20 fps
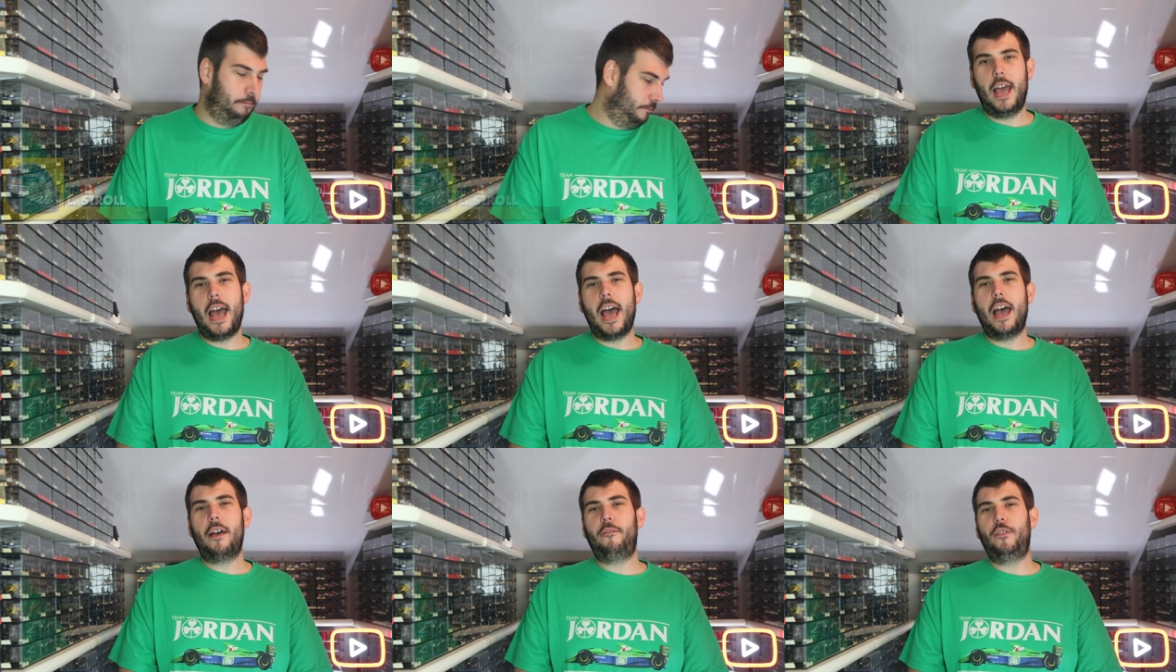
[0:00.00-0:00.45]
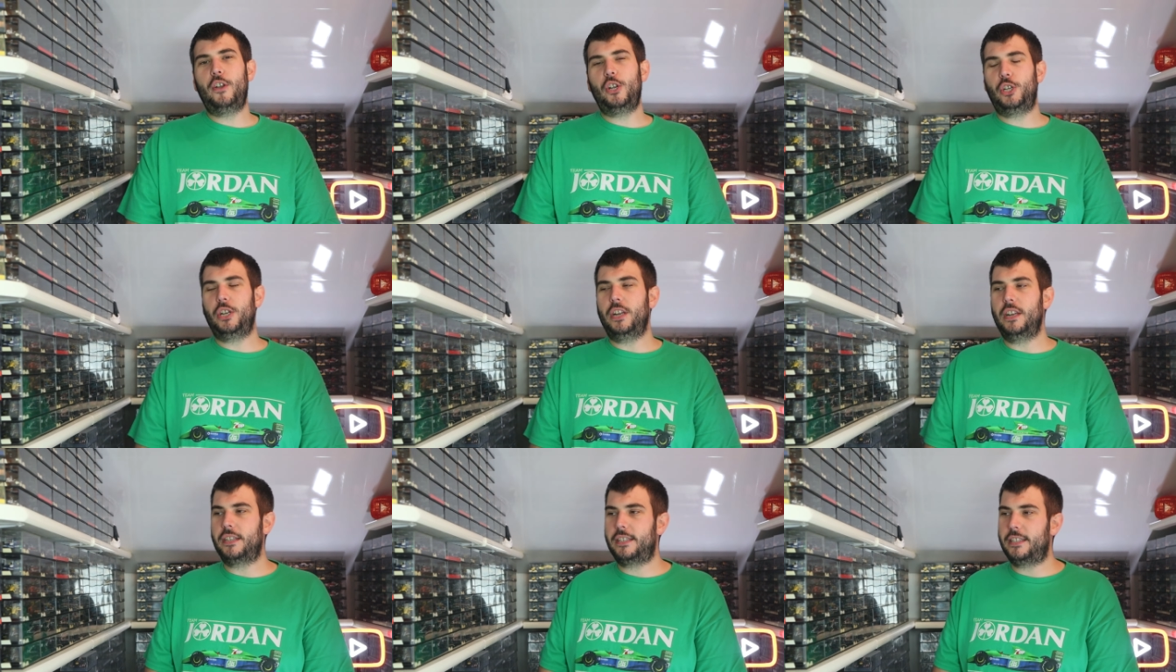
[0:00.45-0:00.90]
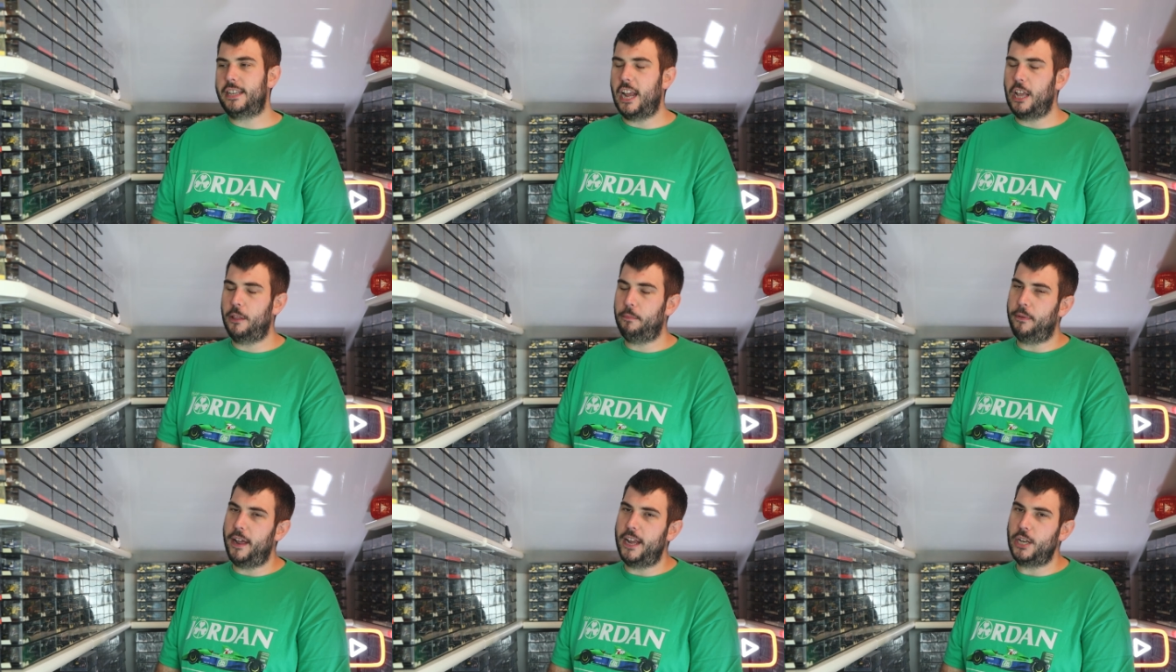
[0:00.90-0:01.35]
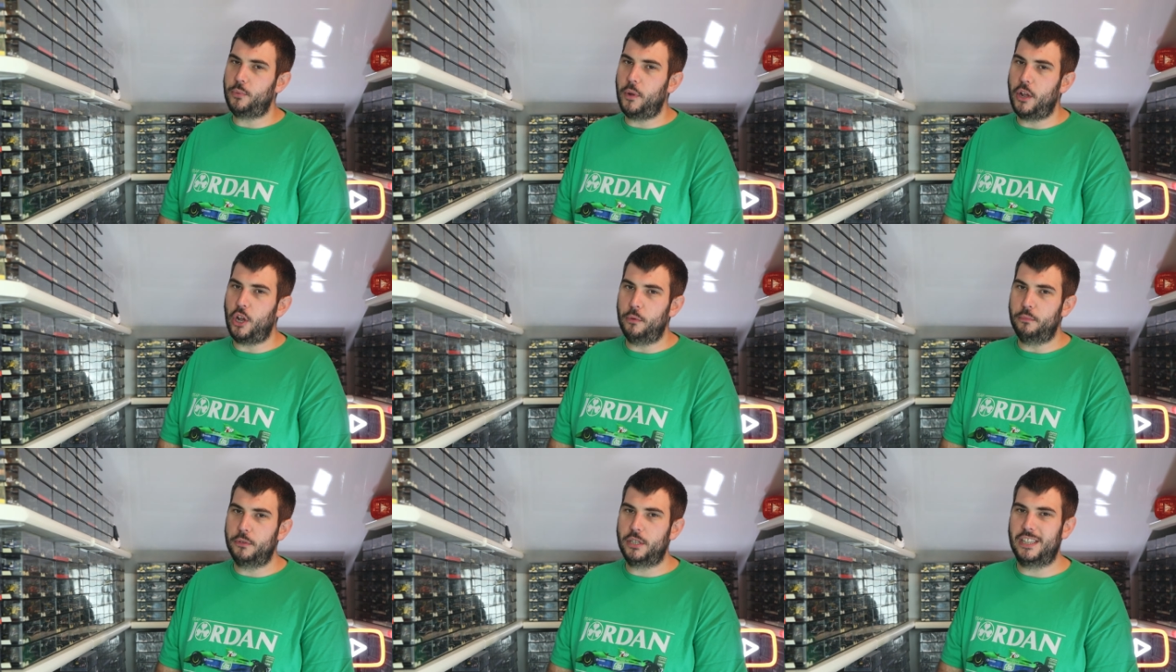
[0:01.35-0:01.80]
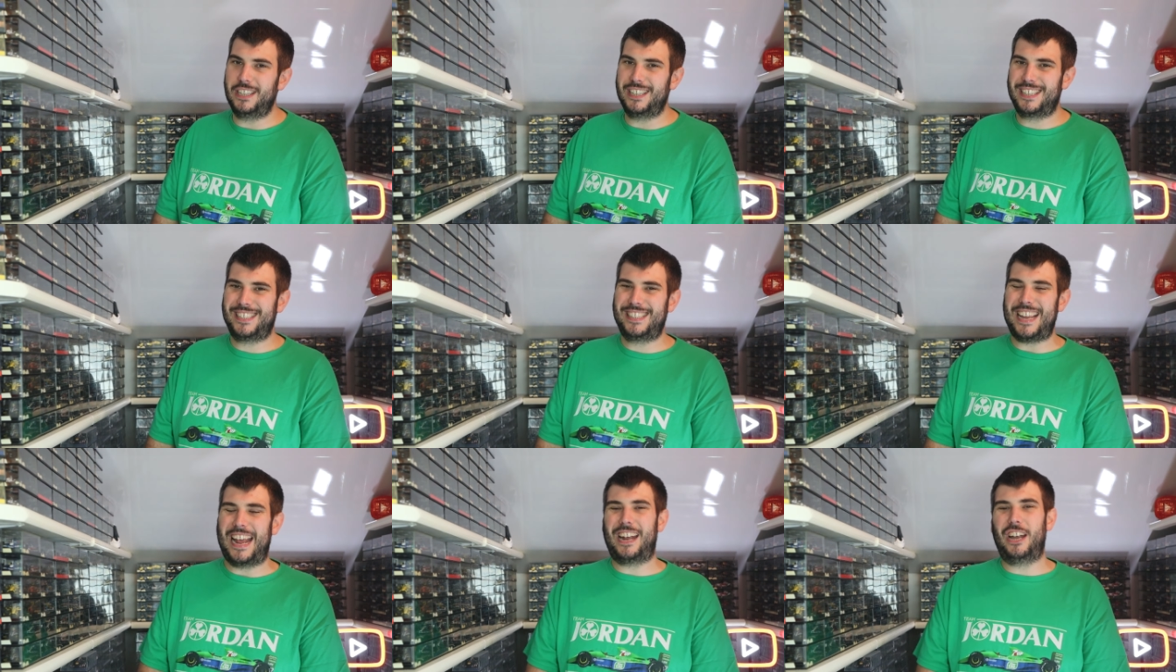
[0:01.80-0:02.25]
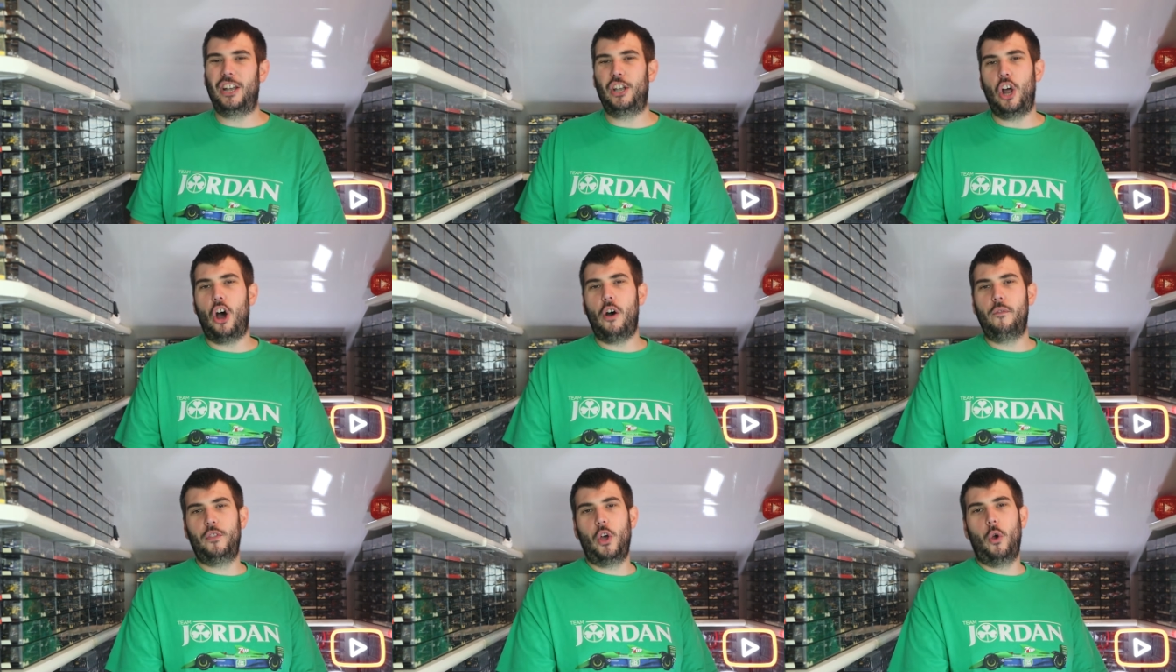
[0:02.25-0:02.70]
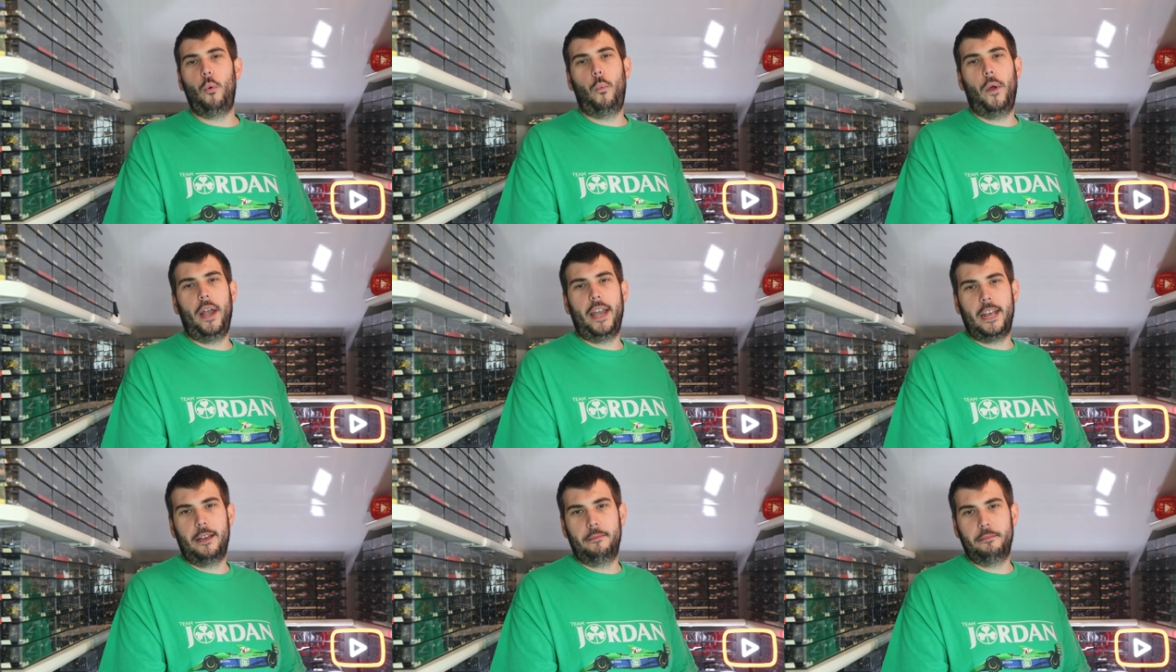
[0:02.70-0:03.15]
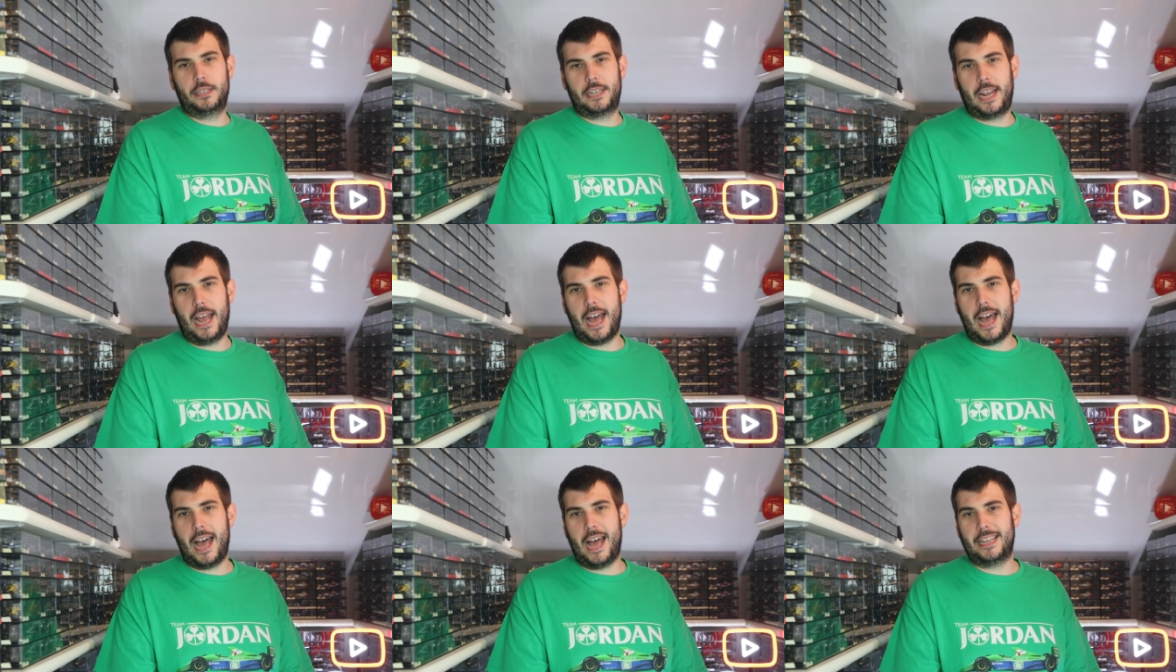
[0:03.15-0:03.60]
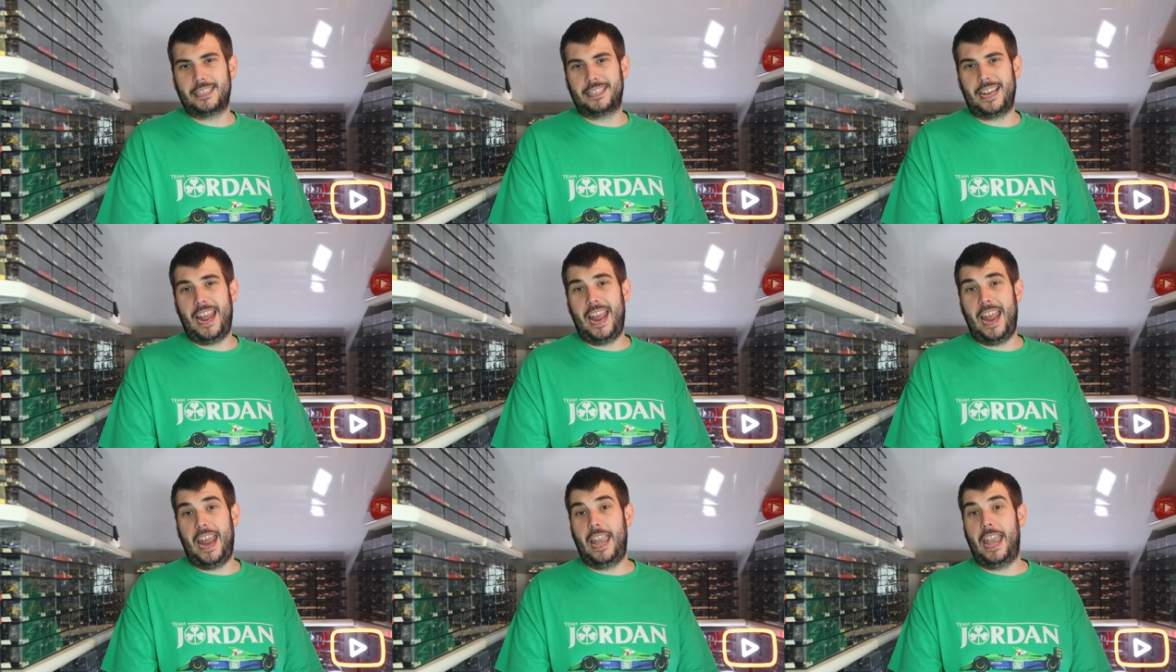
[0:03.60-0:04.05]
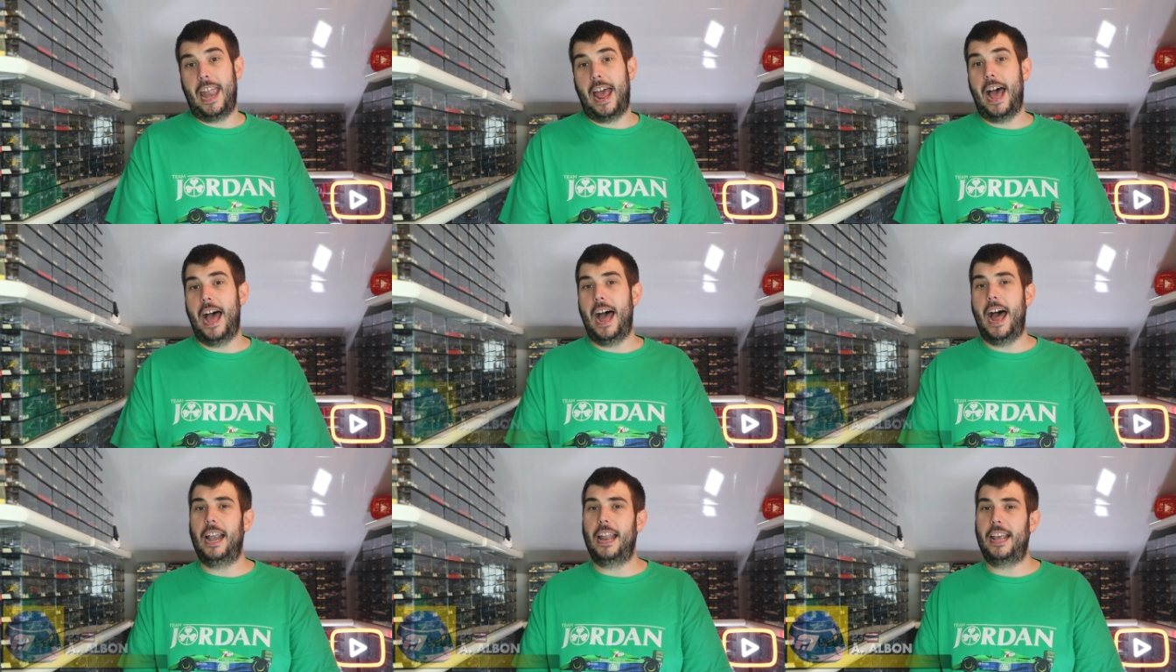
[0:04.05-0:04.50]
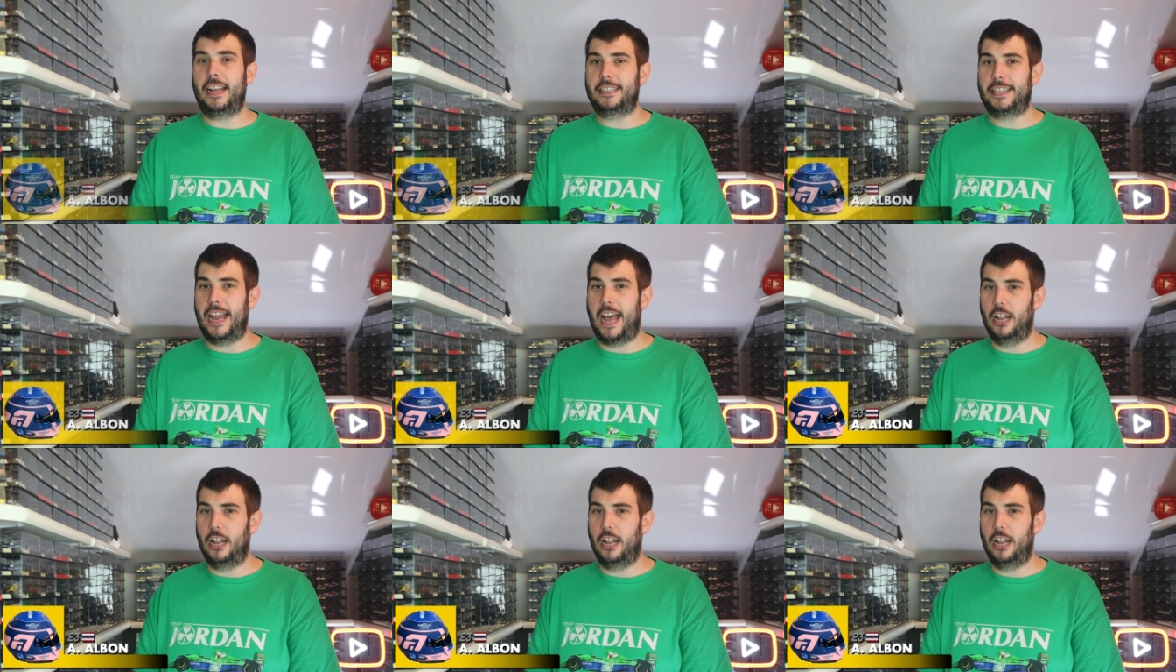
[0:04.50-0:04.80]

And finishing in 6th place, we come to the second of the Williams cars in Alex